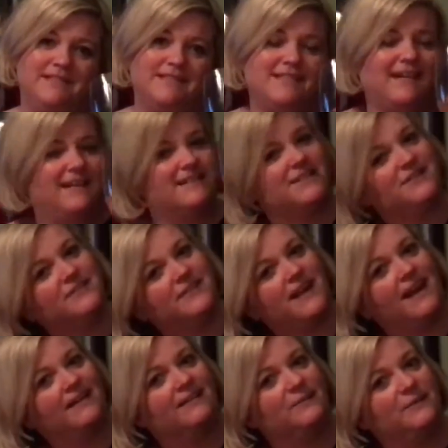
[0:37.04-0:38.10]
Stay tuned
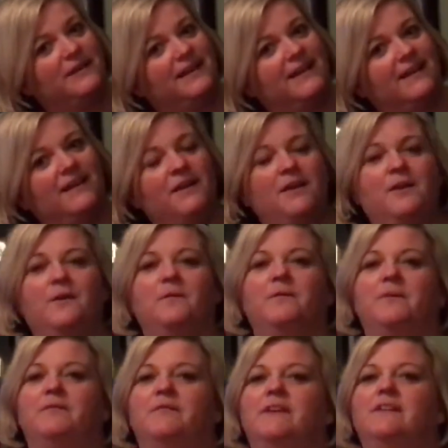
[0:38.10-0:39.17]
next week
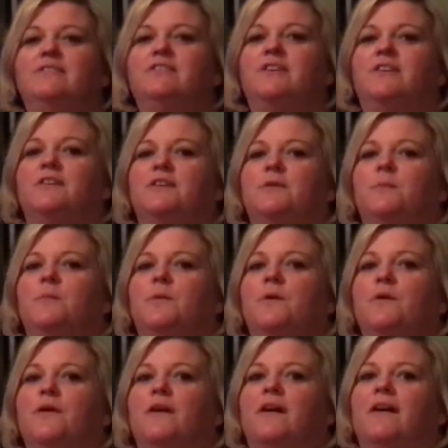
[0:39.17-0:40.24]
when we show you
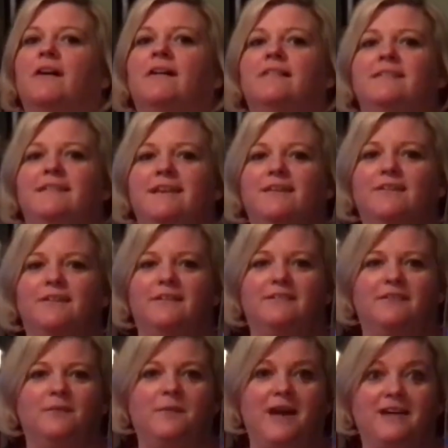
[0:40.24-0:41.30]
more
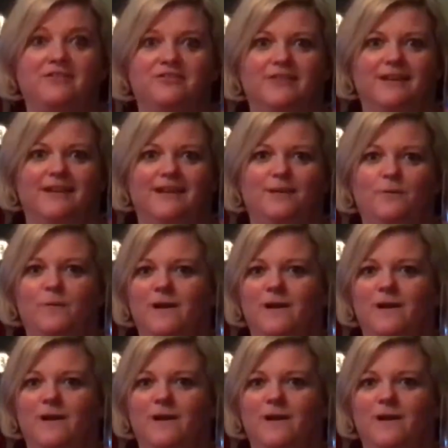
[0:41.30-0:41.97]
secrets about drinking